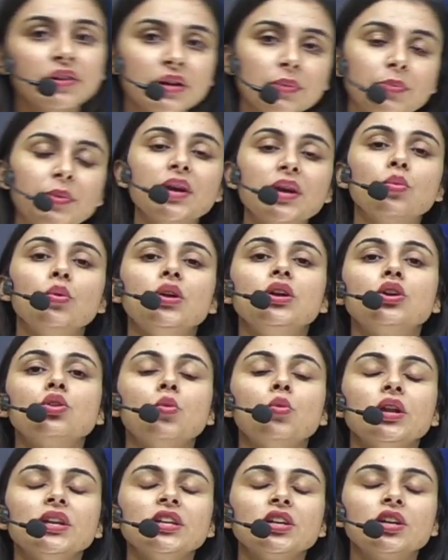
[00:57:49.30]
be equal to
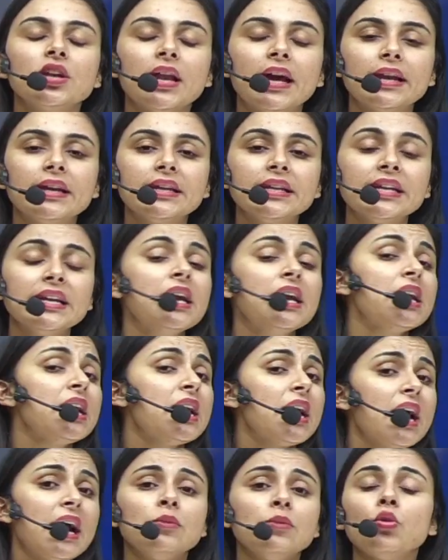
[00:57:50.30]
molecularity
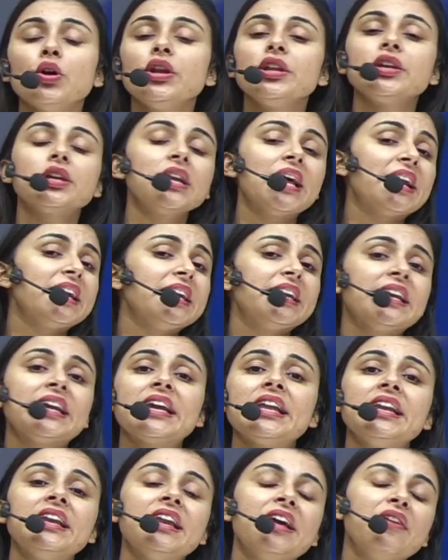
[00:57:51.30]
and molecularity
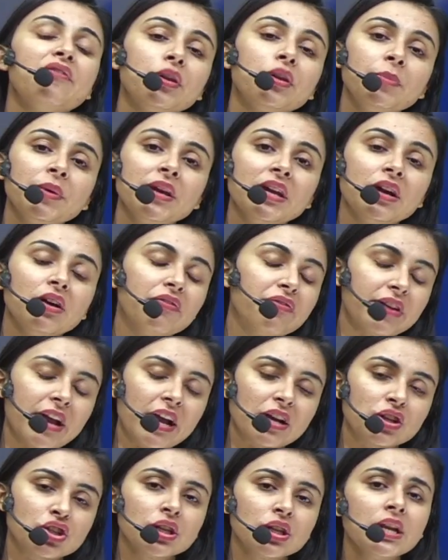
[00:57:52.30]
can never be a
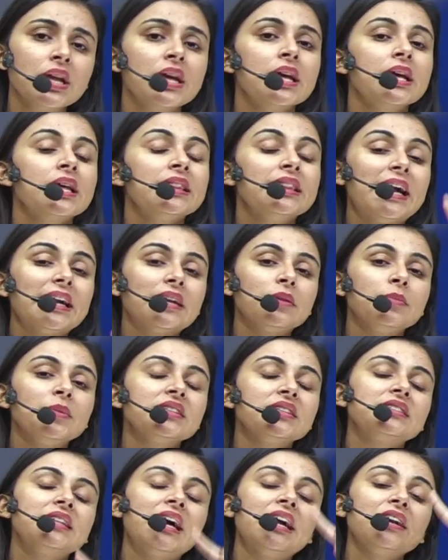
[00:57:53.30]
fraction, that
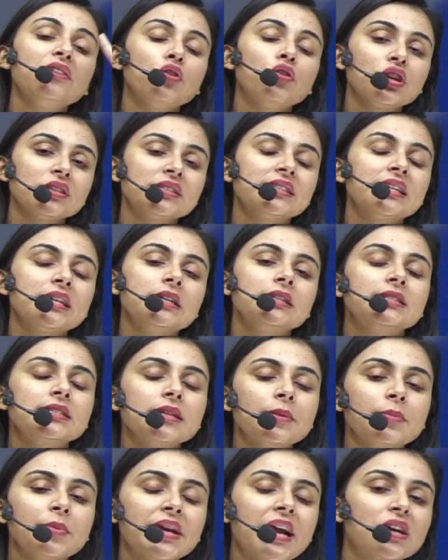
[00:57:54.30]
means that for a single
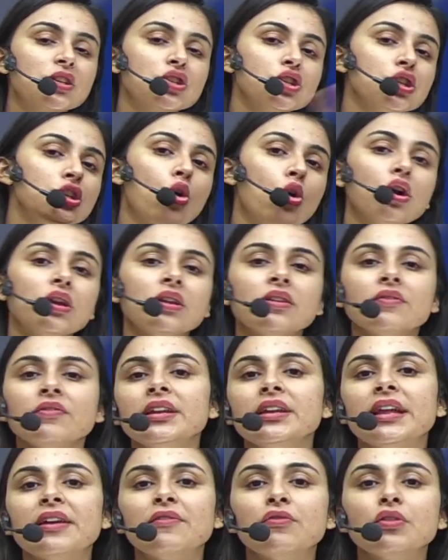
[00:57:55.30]
step reaction order will
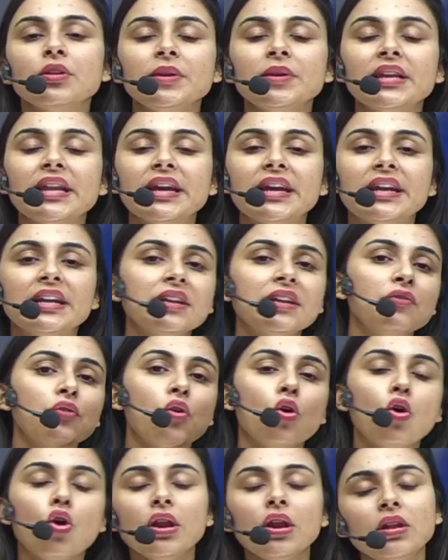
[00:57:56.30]
never be negative
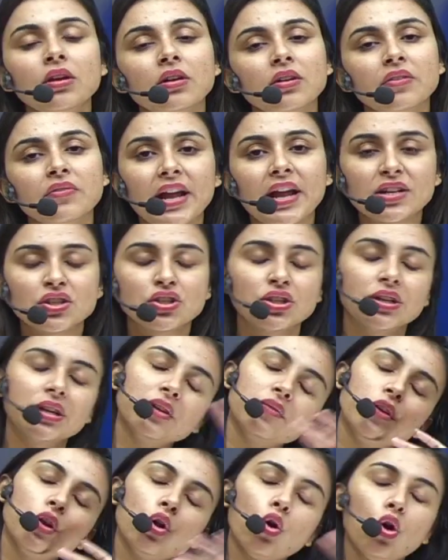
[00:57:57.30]
or fraction, it
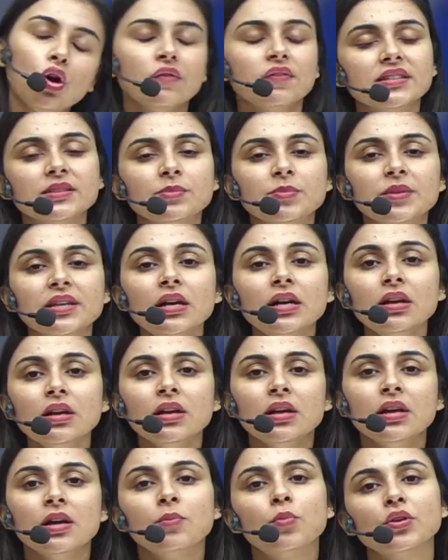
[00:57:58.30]
will always be a
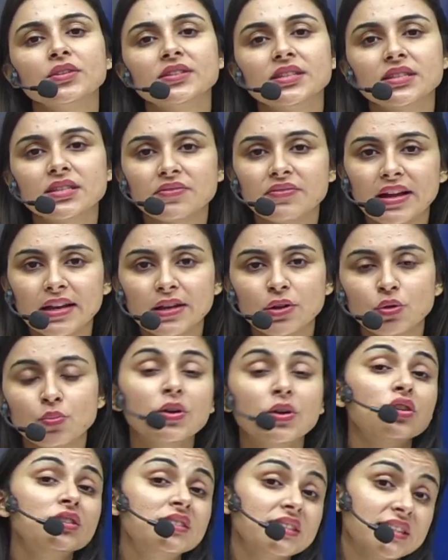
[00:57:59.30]
positive value
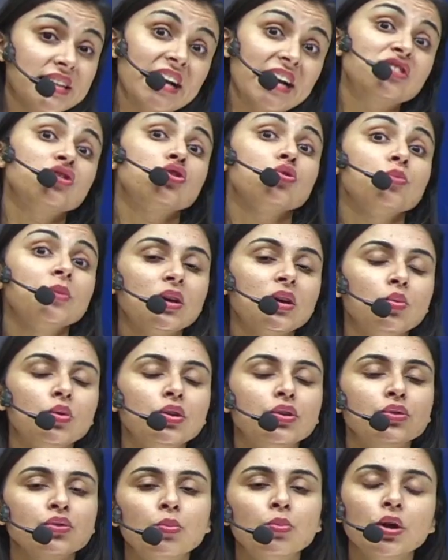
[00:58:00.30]
because it has to be equal
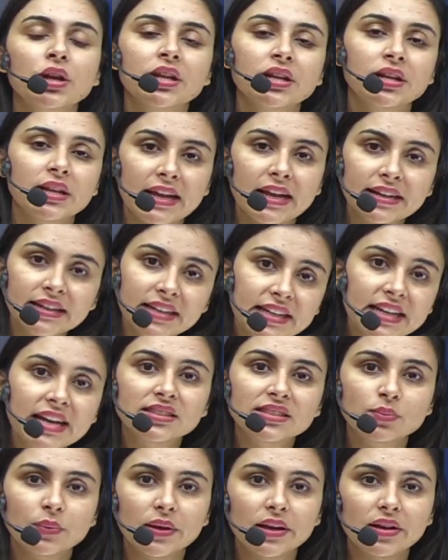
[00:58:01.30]
to the molecularity
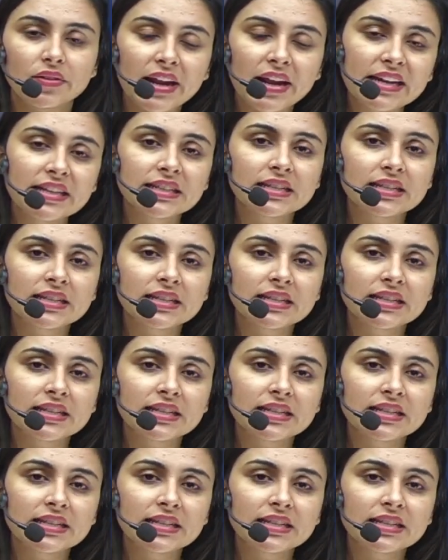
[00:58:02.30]
as well, right?